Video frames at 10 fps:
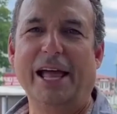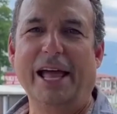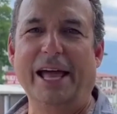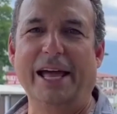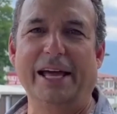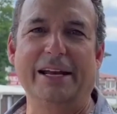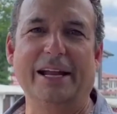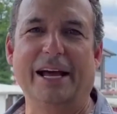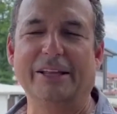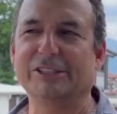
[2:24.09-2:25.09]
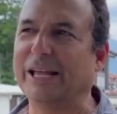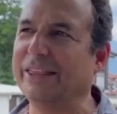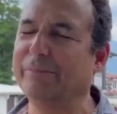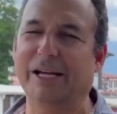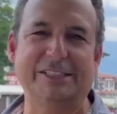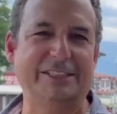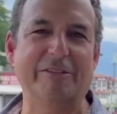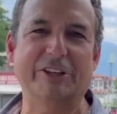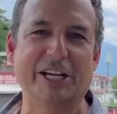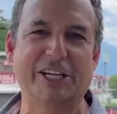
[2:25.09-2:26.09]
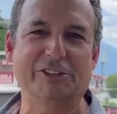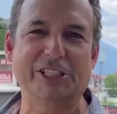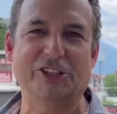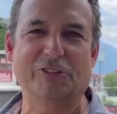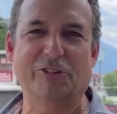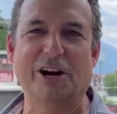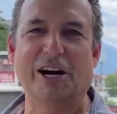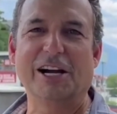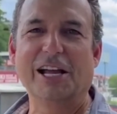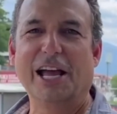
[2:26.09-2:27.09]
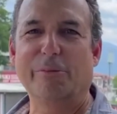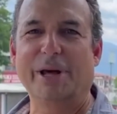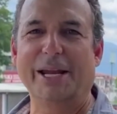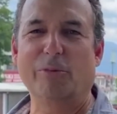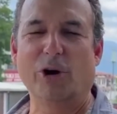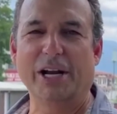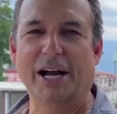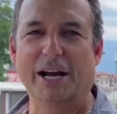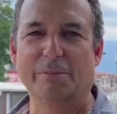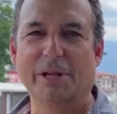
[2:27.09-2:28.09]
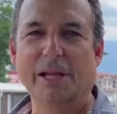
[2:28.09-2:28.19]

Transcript: And this is, I think, my 7th country so far, and many more to come.